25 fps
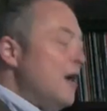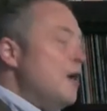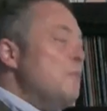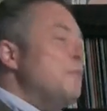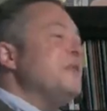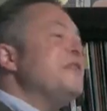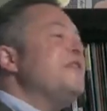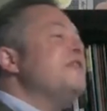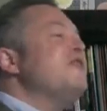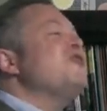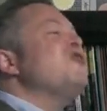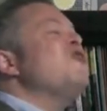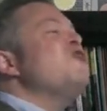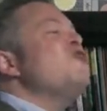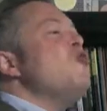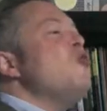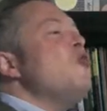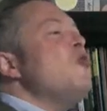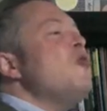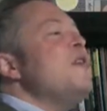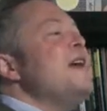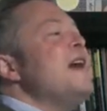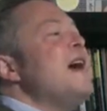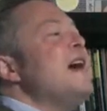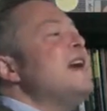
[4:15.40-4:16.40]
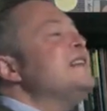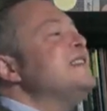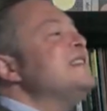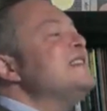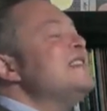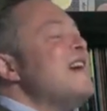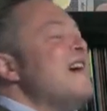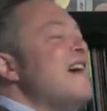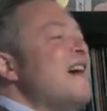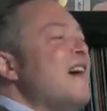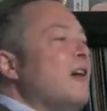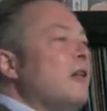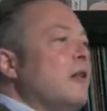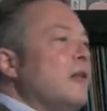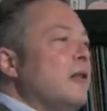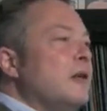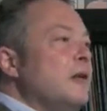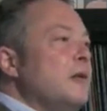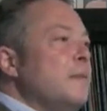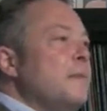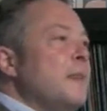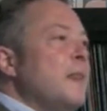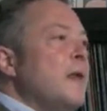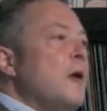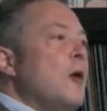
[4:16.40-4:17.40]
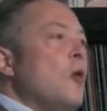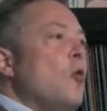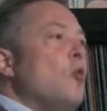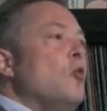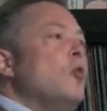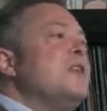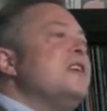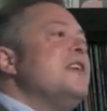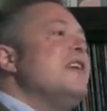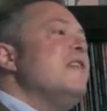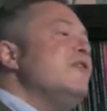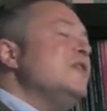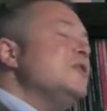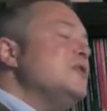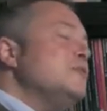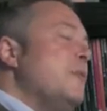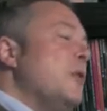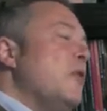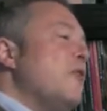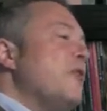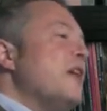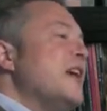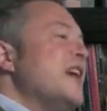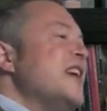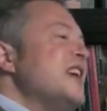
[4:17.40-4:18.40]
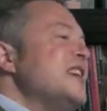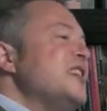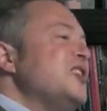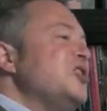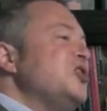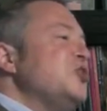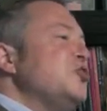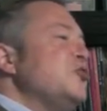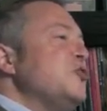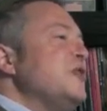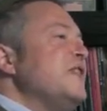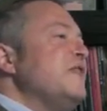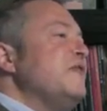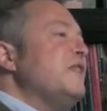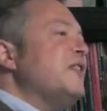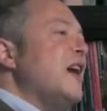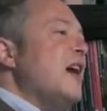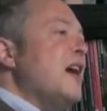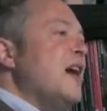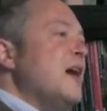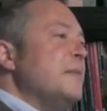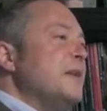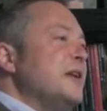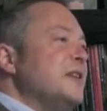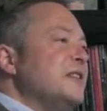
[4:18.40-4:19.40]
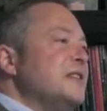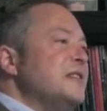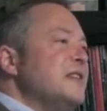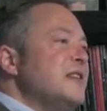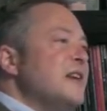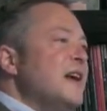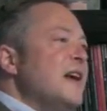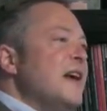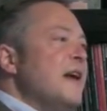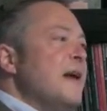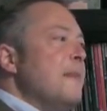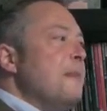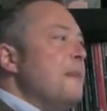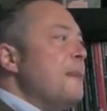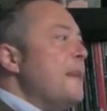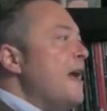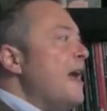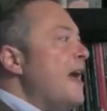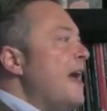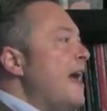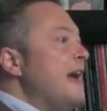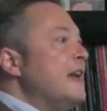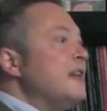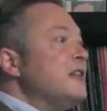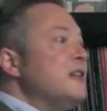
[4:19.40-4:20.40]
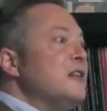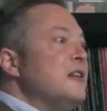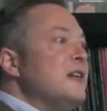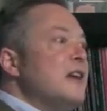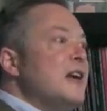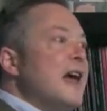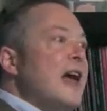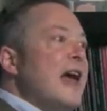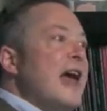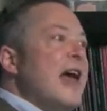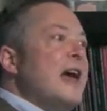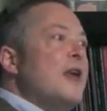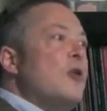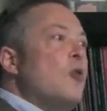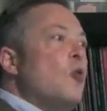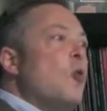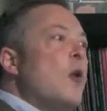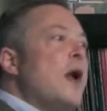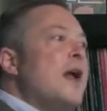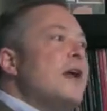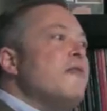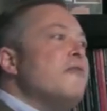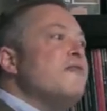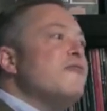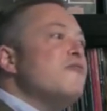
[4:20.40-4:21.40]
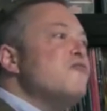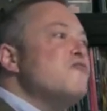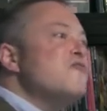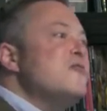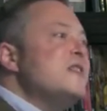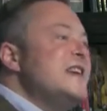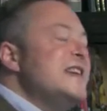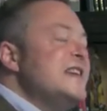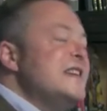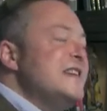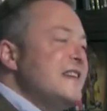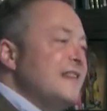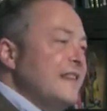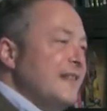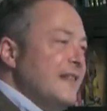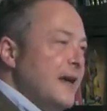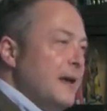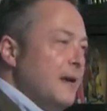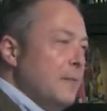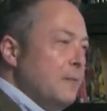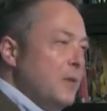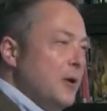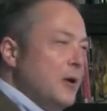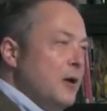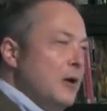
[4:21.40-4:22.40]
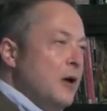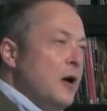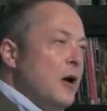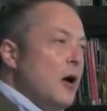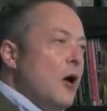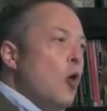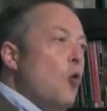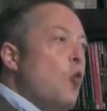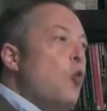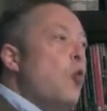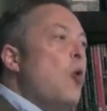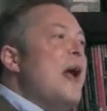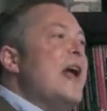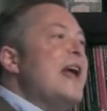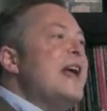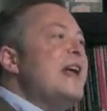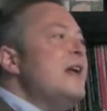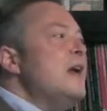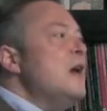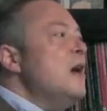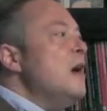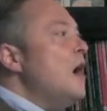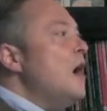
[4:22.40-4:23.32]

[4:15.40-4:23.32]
But the story I tell will give us both a history of comics and a way of reading them, a way